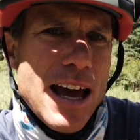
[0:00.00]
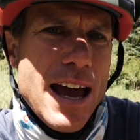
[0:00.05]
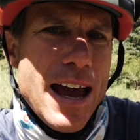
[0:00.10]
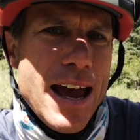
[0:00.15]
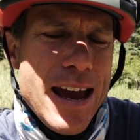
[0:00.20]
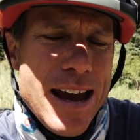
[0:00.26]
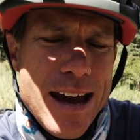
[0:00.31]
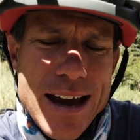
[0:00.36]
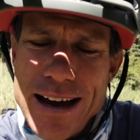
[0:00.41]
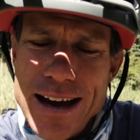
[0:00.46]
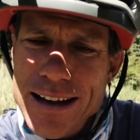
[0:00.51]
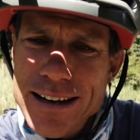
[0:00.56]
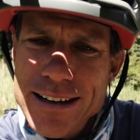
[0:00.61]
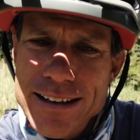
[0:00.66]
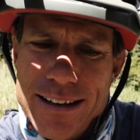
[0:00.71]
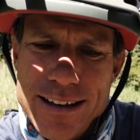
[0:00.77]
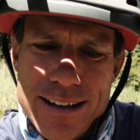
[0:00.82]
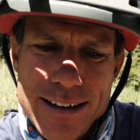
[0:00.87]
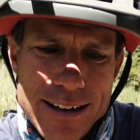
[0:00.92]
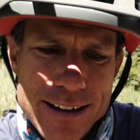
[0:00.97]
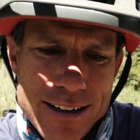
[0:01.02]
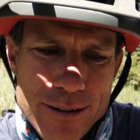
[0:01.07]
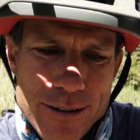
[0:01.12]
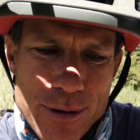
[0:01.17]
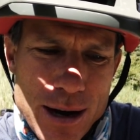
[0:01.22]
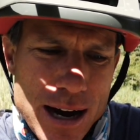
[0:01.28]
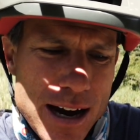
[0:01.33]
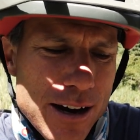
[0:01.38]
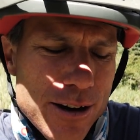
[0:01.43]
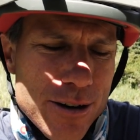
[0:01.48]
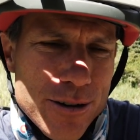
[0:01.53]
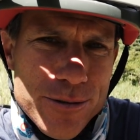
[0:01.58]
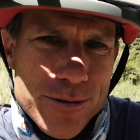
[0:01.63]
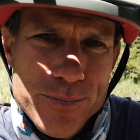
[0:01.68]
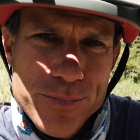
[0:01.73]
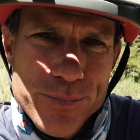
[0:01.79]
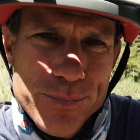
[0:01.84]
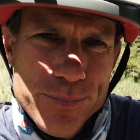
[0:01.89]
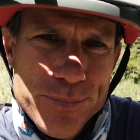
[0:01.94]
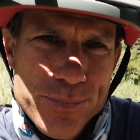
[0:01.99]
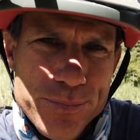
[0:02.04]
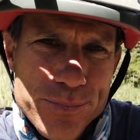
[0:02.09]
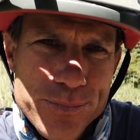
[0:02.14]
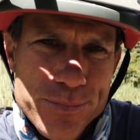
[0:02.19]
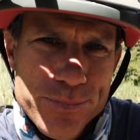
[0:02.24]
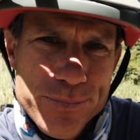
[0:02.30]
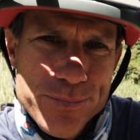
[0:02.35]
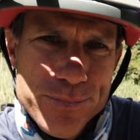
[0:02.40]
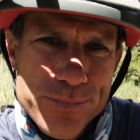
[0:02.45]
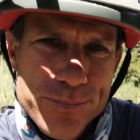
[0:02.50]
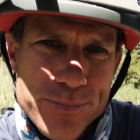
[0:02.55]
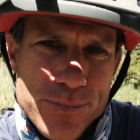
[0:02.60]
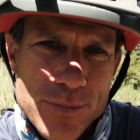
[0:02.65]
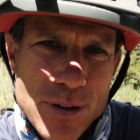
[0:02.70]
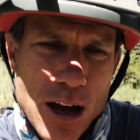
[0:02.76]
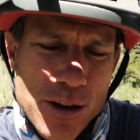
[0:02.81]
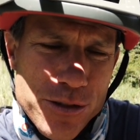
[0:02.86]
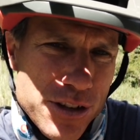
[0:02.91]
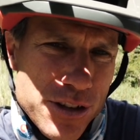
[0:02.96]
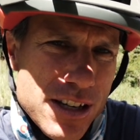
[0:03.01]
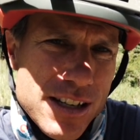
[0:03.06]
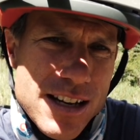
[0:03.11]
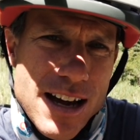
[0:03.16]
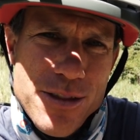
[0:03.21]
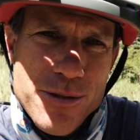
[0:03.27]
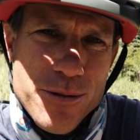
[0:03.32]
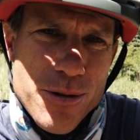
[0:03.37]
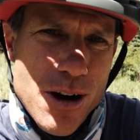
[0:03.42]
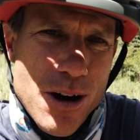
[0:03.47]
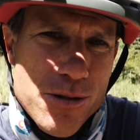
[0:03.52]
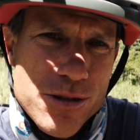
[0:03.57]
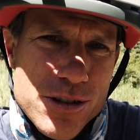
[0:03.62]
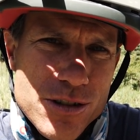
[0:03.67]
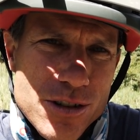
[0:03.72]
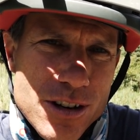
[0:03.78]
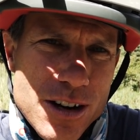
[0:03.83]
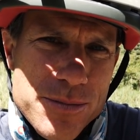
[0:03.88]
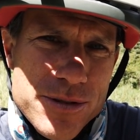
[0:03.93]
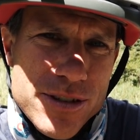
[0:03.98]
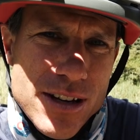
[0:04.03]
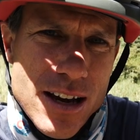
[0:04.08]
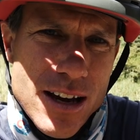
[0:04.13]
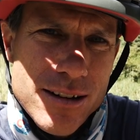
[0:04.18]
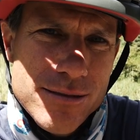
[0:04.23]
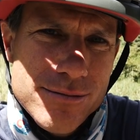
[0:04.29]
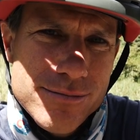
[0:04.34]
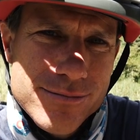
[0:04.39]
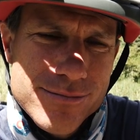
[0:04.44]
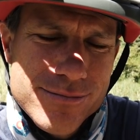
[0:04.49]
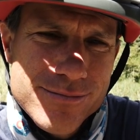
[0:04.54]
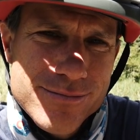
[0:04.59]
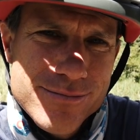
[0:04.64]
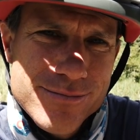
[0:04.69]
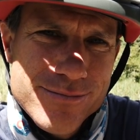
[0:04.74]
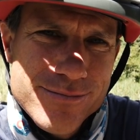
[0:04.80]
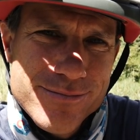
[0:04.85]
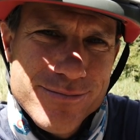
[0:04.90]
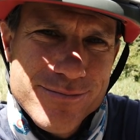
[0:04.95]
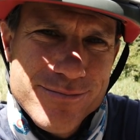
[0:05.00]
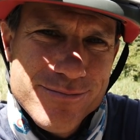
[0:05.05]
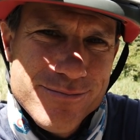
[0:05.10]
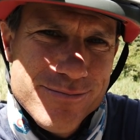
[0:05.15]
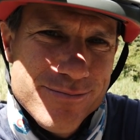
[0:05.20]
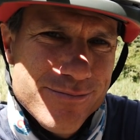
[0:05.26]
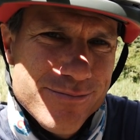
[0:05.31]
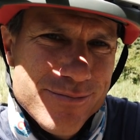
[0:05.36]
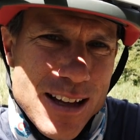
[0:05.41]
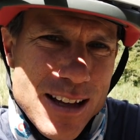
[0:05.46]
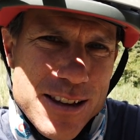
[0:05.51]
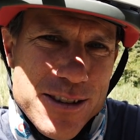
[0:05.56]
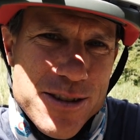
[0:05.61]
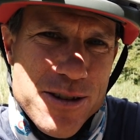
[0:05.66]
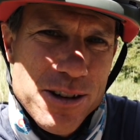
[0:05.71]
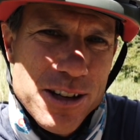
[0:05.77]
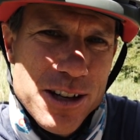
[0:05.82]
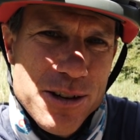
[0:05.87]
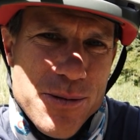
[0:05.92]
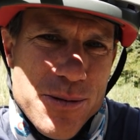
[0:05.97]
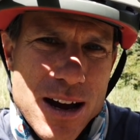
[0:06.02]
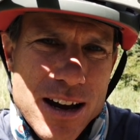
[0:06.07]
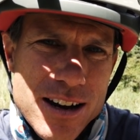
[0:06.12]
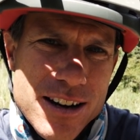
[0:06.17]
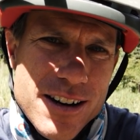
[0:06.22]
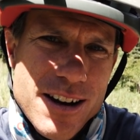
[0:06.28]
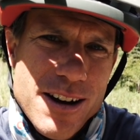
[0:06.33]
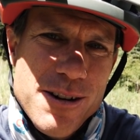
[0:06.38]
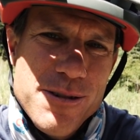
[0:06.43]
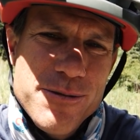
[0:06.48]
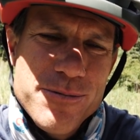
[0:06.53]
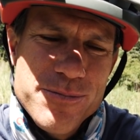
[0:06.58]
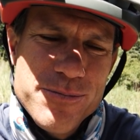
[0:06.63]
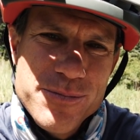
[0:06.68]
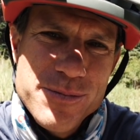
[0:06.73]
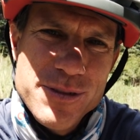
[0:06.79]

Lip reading: And wow, I'll see you down the road. You know what I'm saying? That's the only way to go.